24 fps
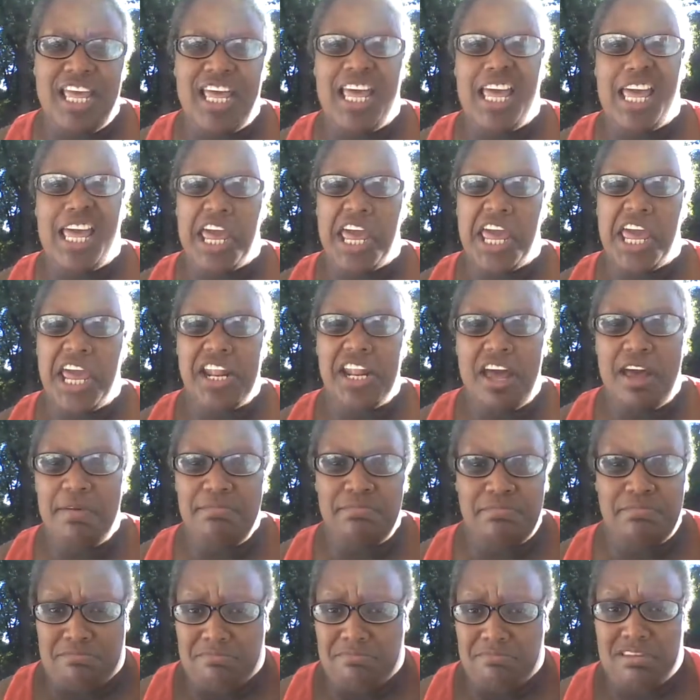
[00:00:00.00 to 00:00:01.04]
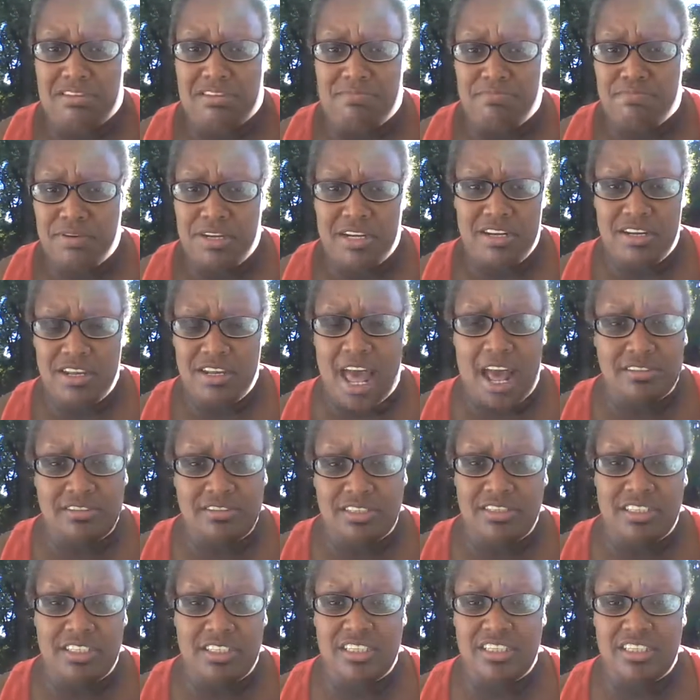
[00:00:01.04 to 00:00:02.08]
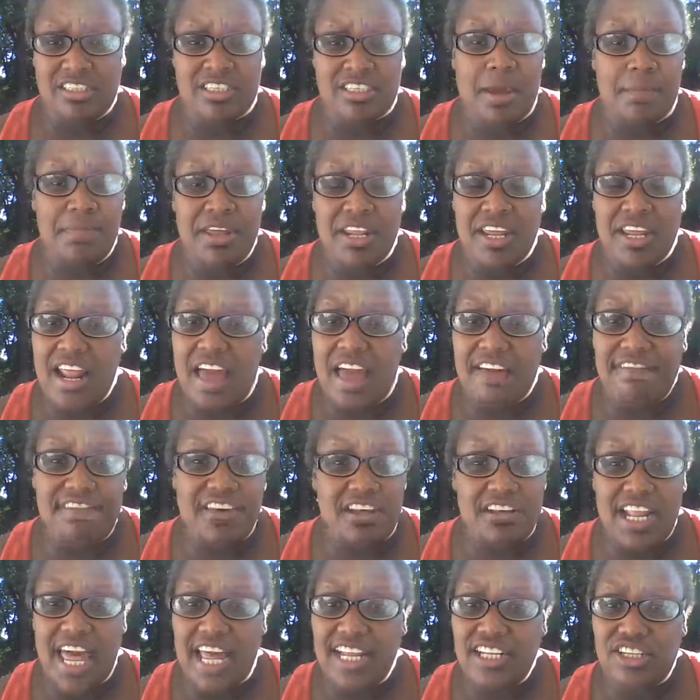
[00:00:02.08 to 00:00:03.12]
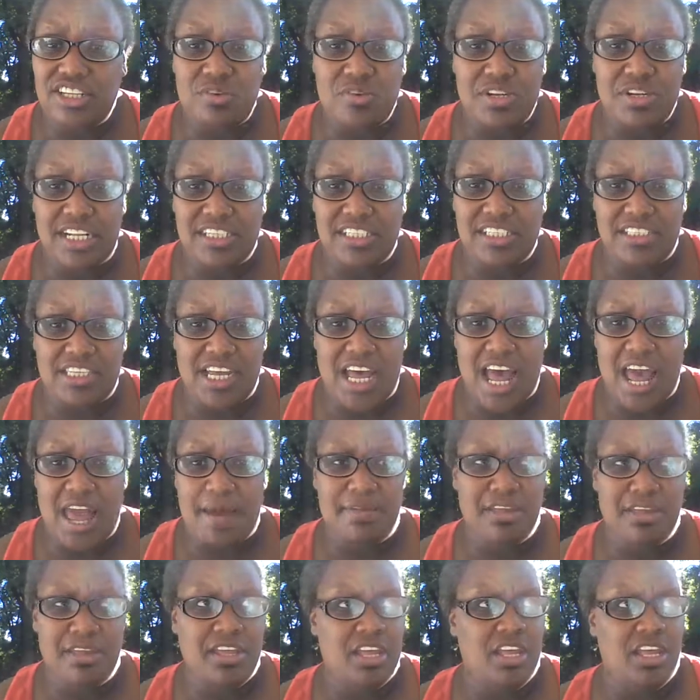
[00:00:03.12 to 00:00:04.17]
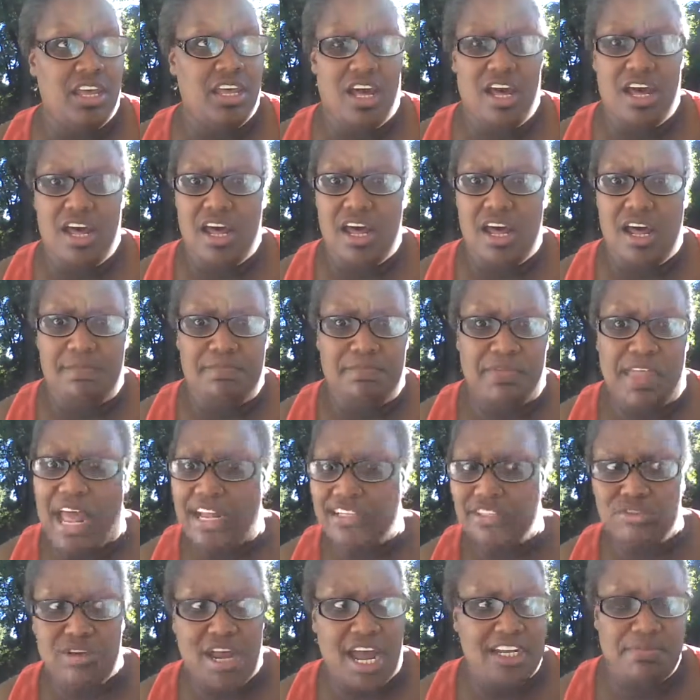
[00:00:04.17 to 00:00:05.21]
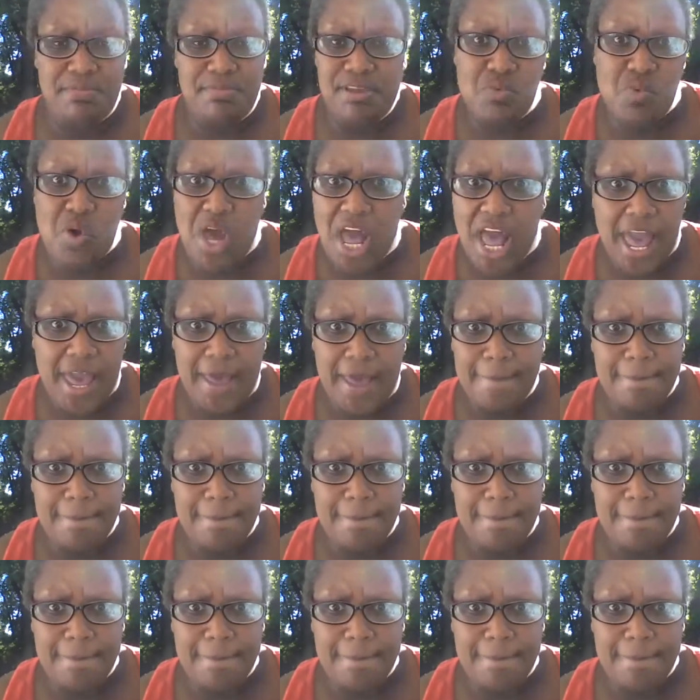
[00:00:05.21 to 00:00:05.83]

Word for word: And um, this put it, I, this something that I felt like doing at the time. Uh, I'm not trying to be white.